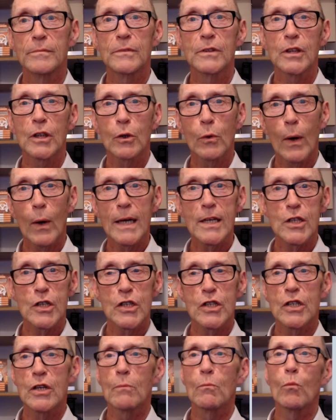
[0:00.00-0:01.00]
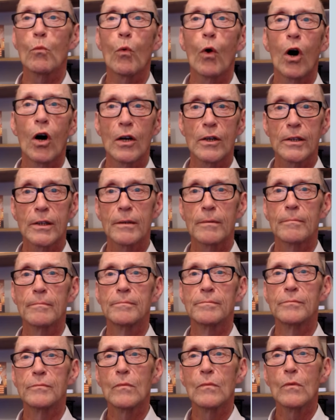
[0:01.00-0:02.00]
To question 1.
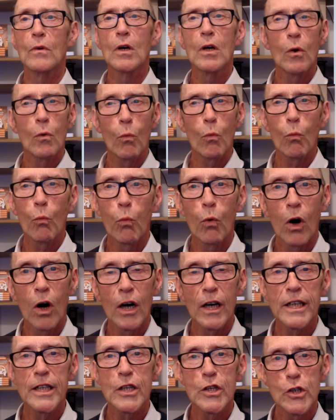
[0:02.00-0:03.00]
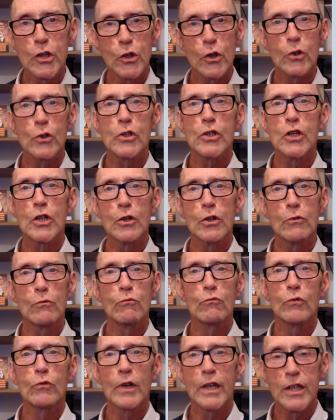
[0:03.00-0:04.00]
Why should you
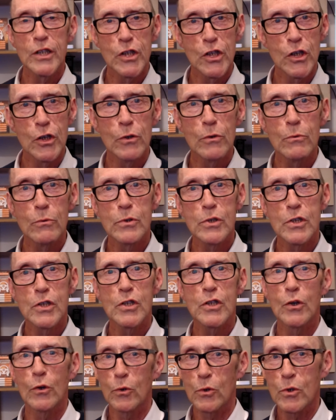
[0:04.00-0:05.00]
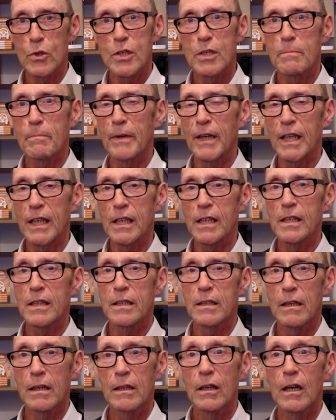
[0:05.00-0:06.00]
reduce your
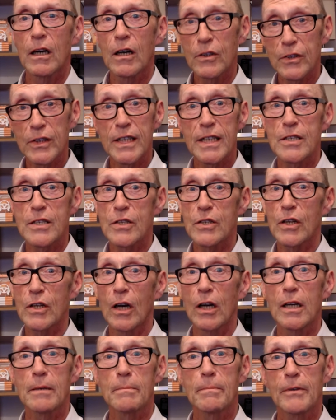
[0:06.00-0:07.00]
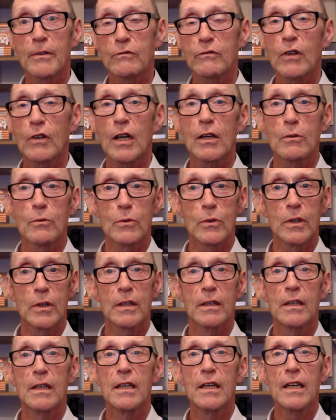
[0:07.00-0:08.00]
speed on this type of road?
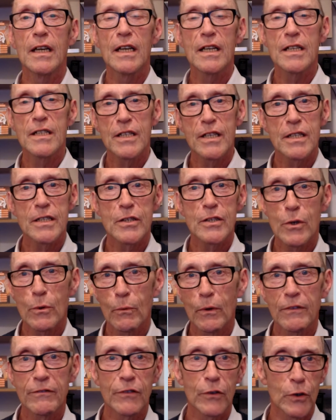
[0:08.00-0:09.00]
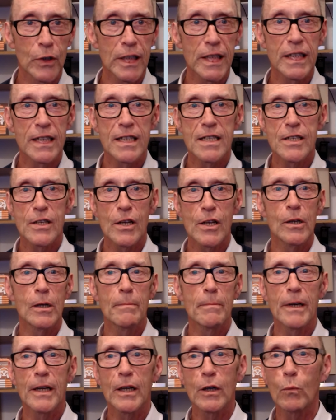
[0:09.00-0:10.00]
Is it to avoid
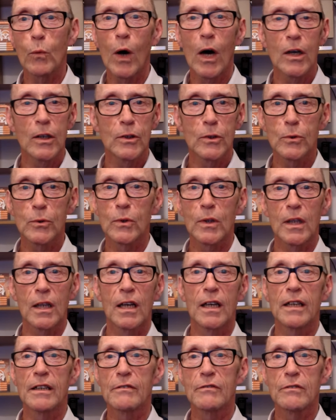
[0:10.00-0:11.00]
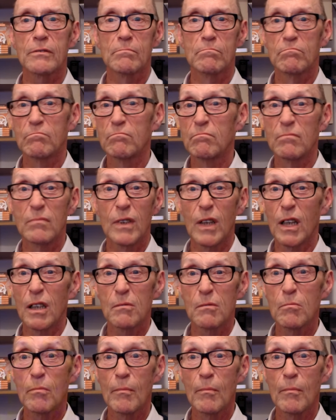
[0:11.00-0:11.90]
disturbing wildlife? No.